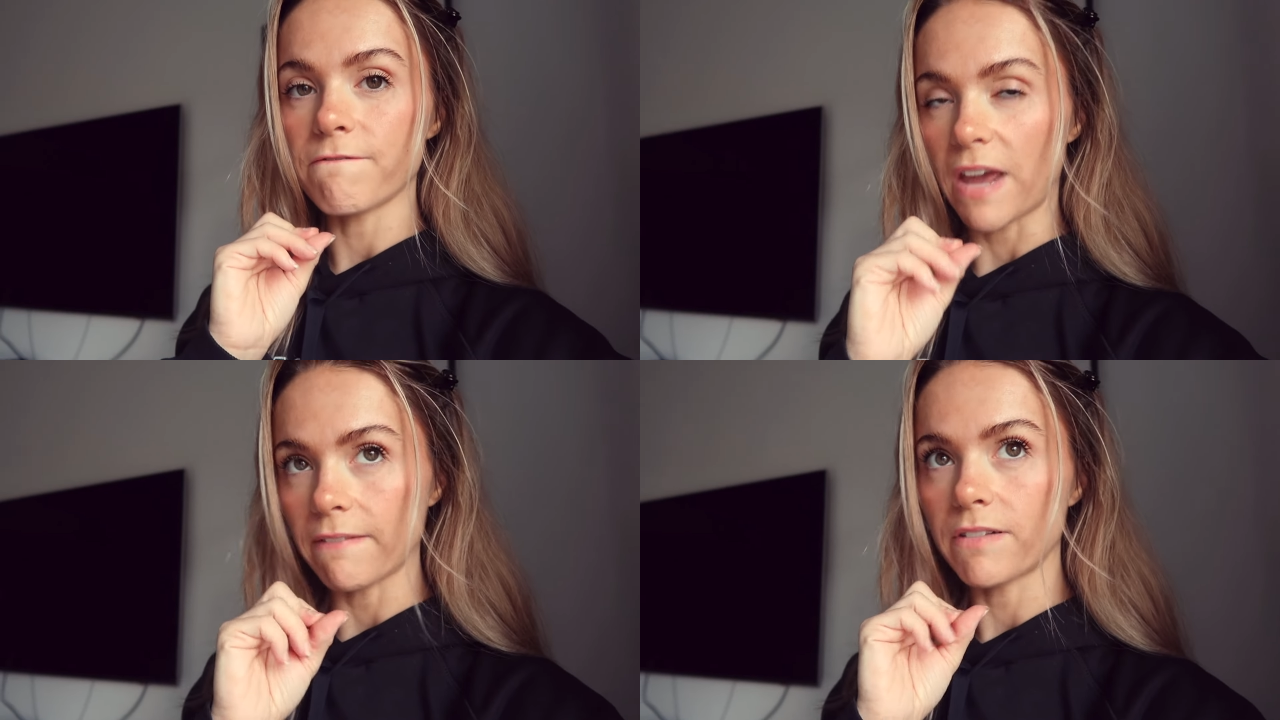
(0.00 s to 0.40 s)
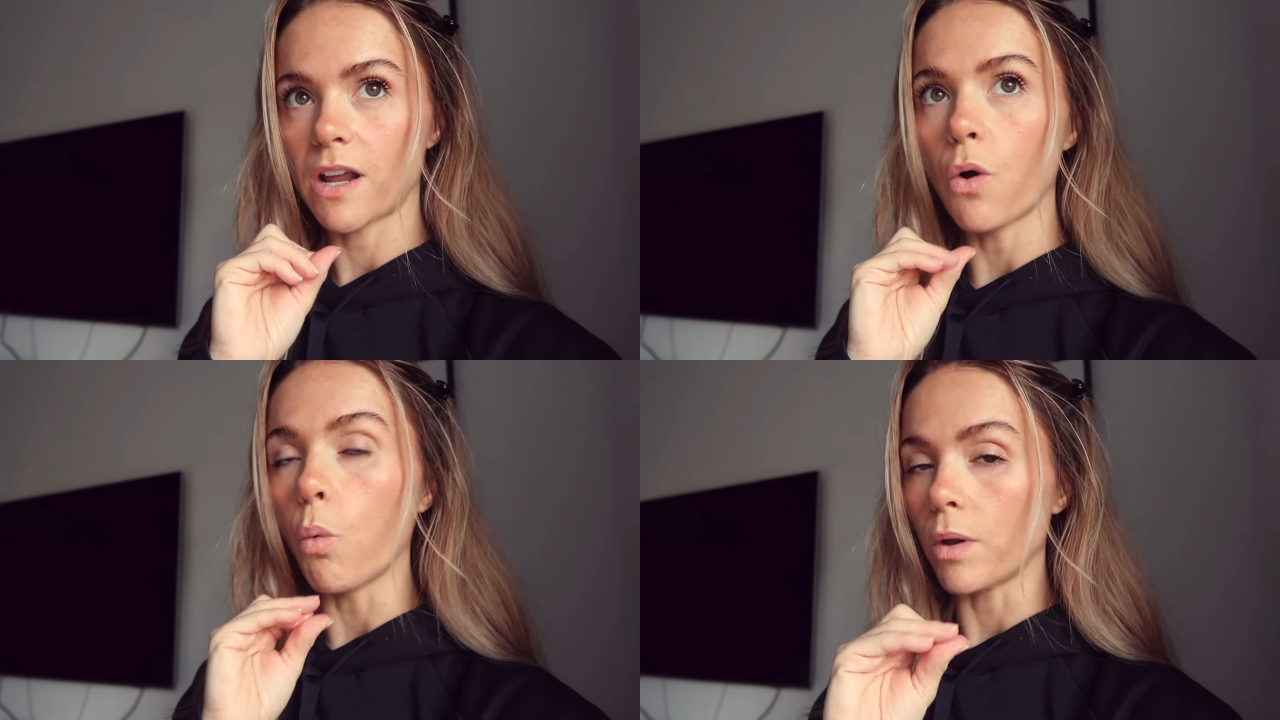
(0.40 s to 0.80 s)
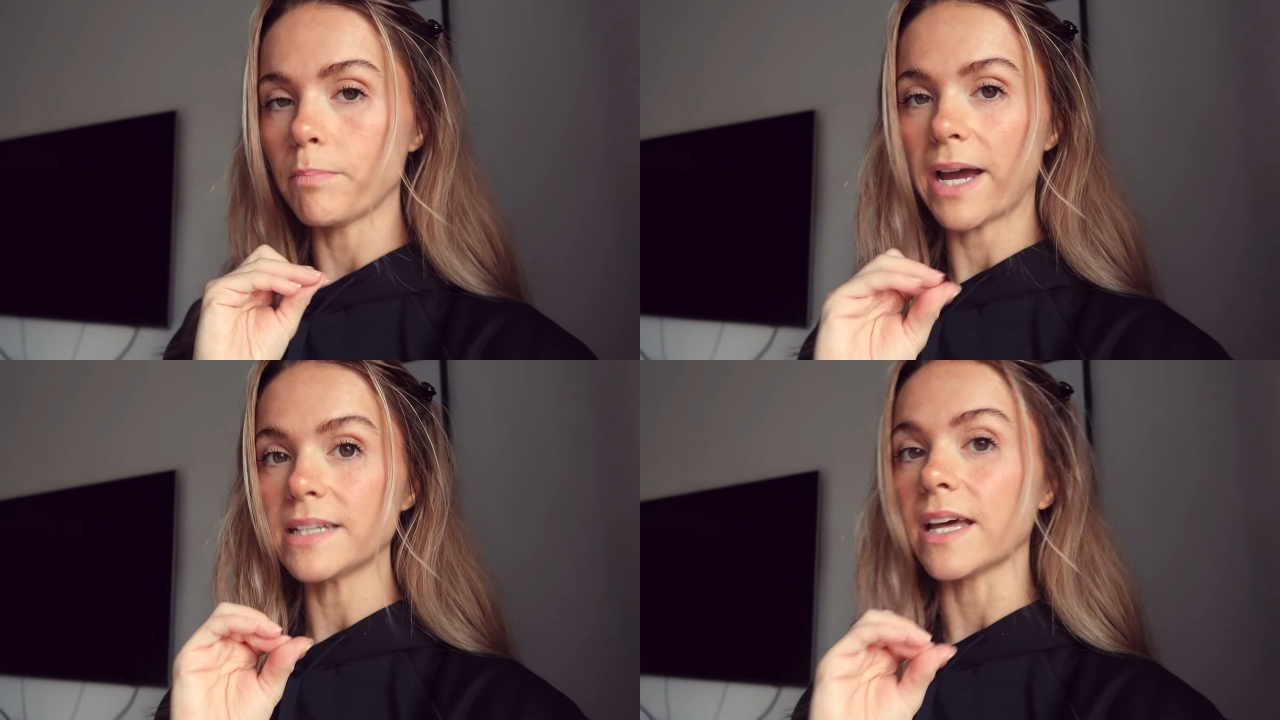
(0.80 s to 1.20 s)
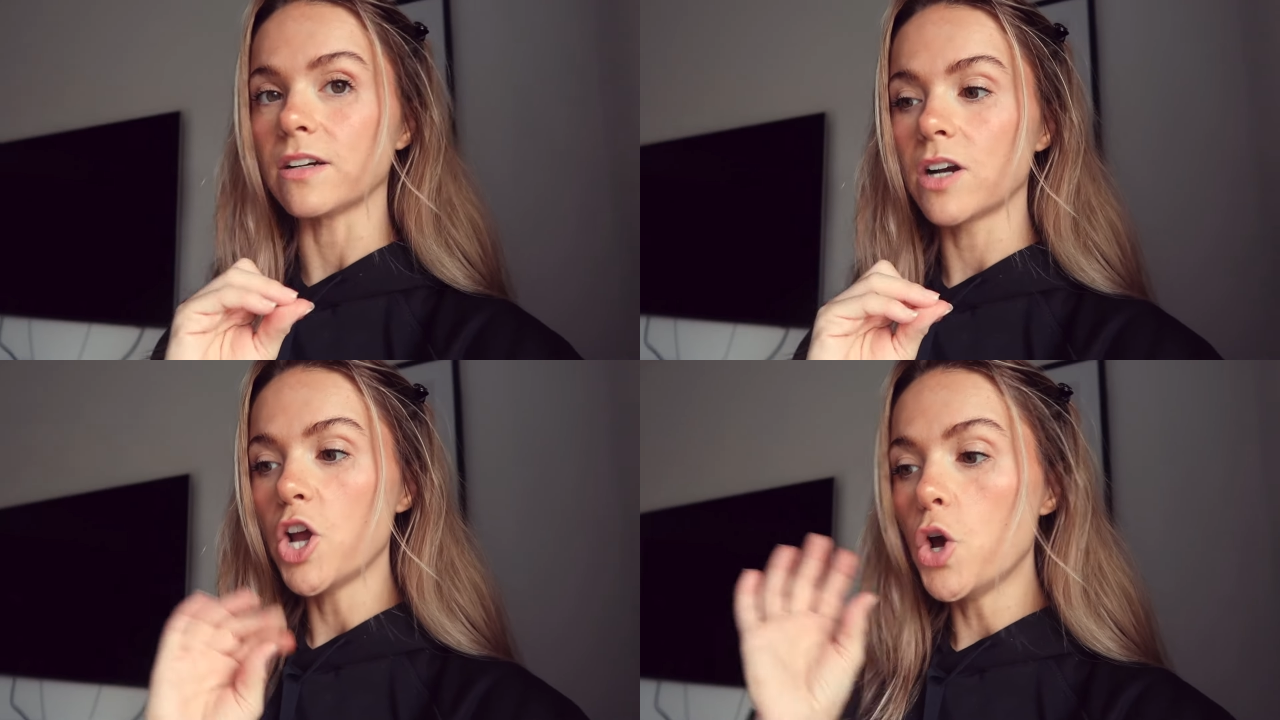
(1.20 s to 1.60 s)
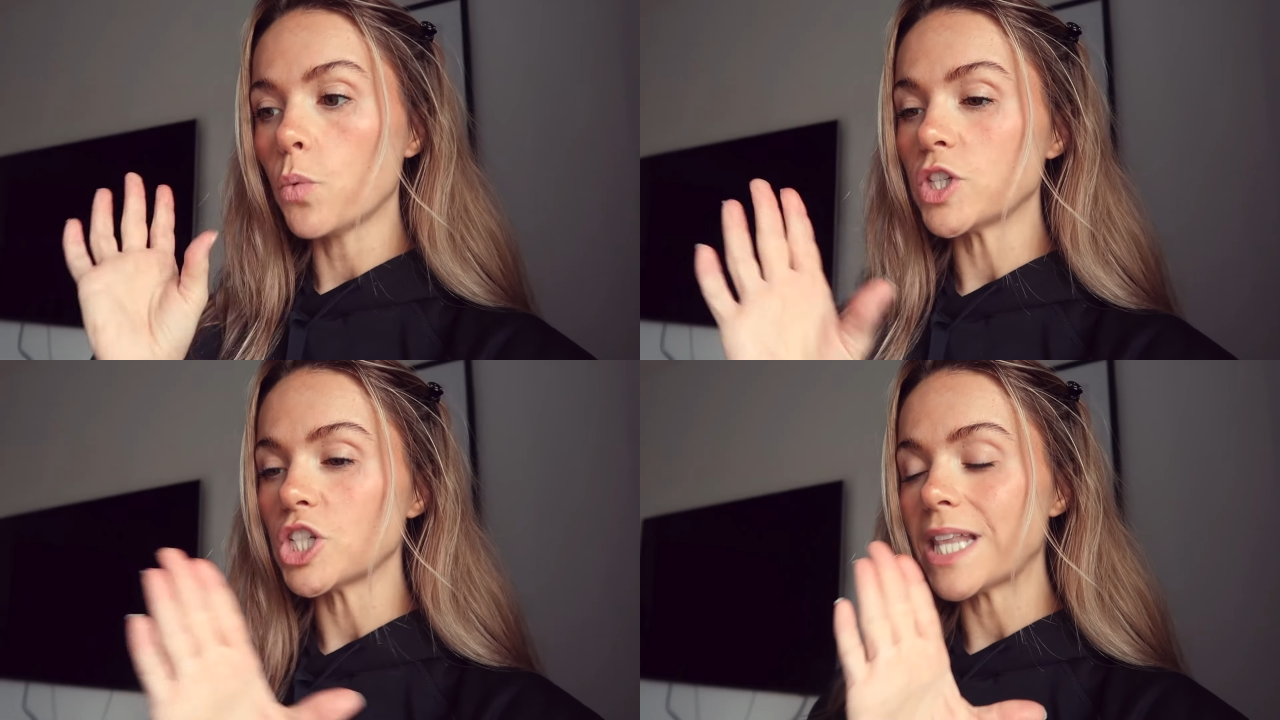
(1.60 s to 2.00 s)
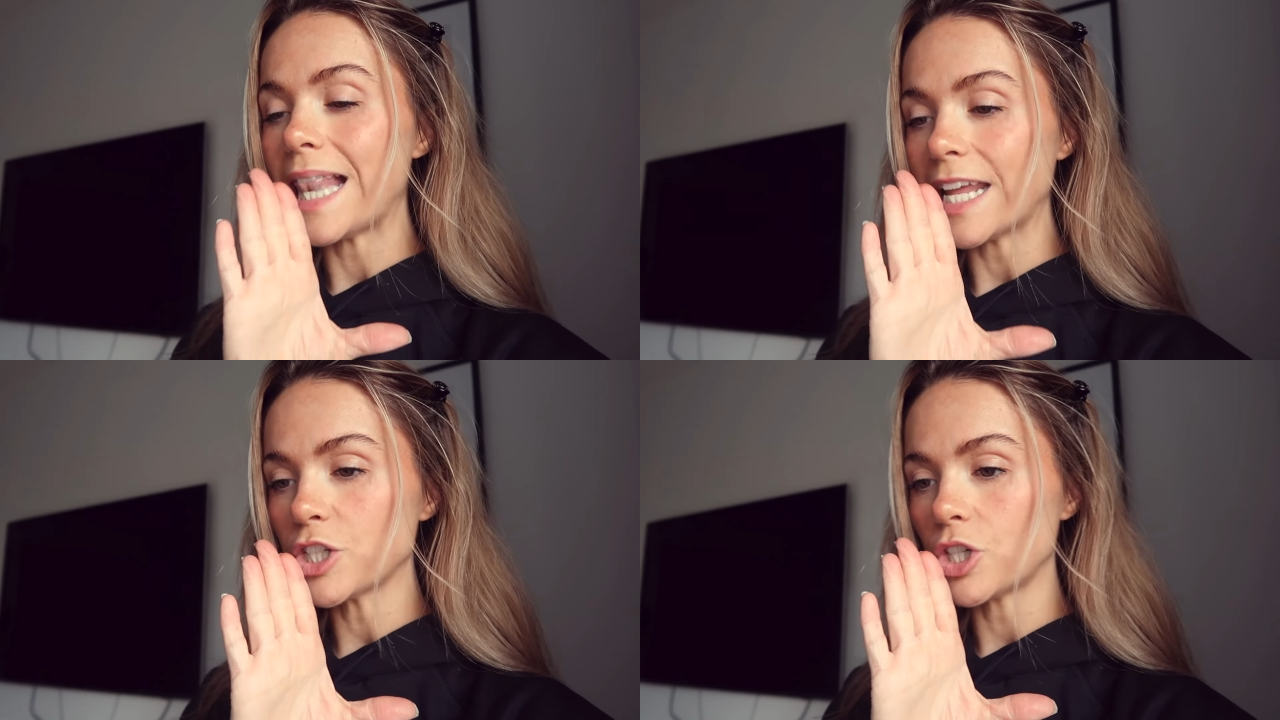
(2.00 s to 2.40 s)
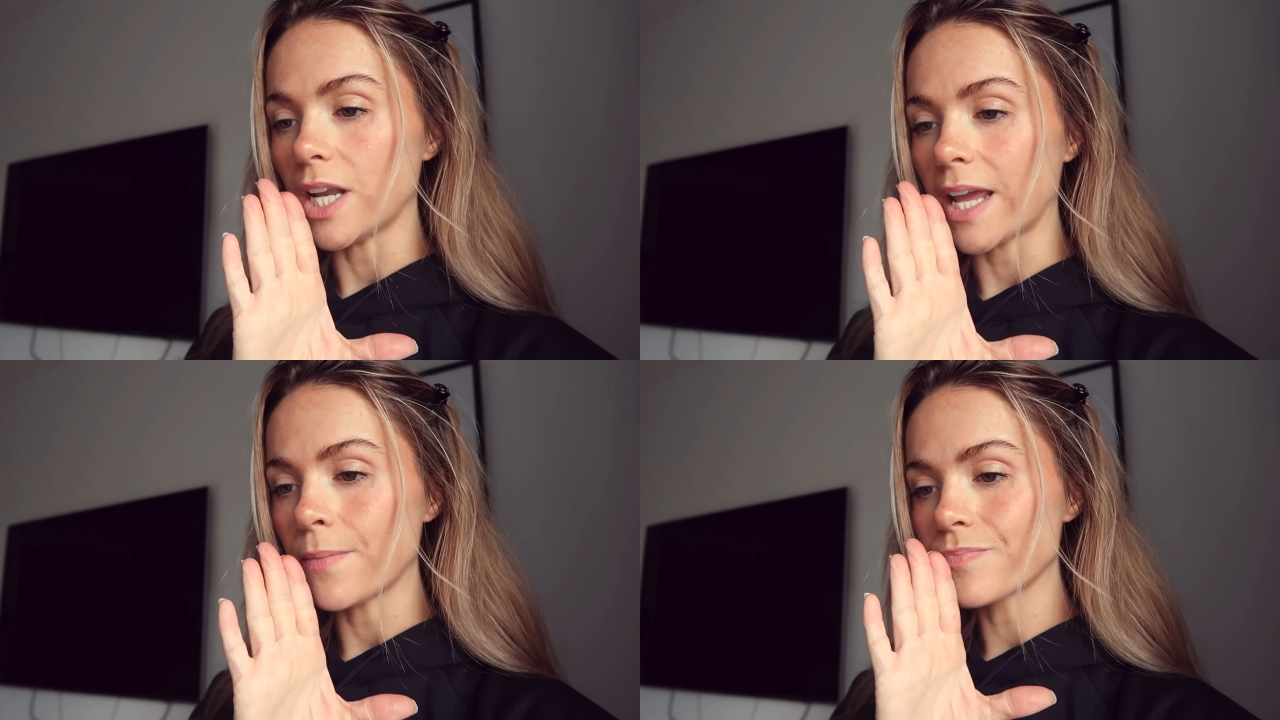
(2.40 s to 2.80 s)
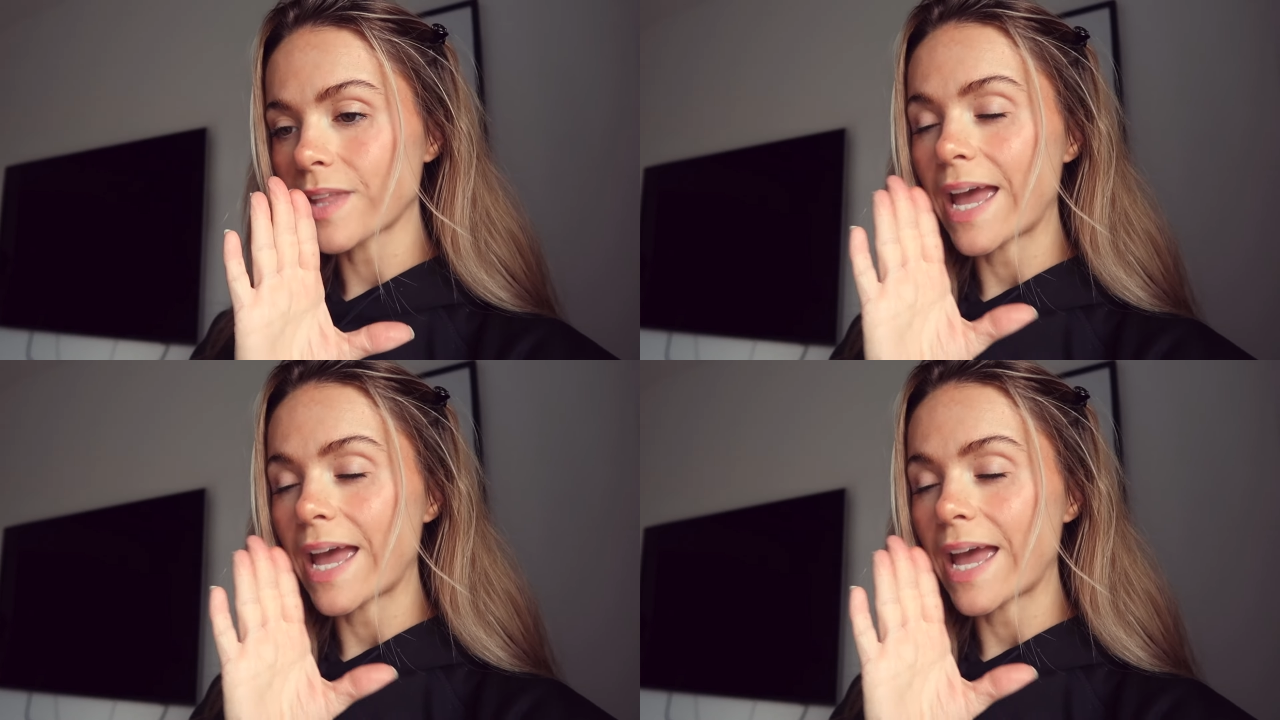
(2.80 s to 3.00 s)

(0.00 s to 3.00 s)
favourite one pan dinner, which is literally,